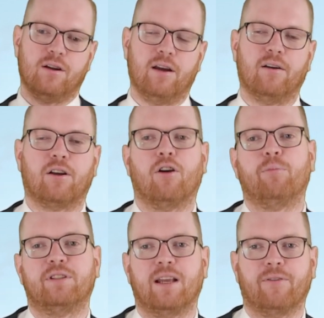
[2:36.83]
uh,
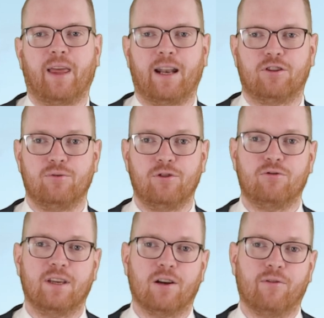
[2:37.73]
compensate for that as soon as you
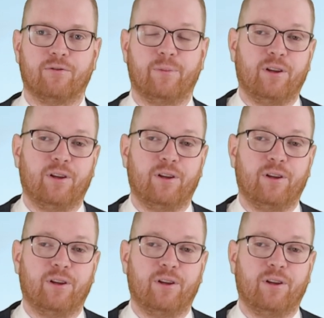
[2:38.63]
take off.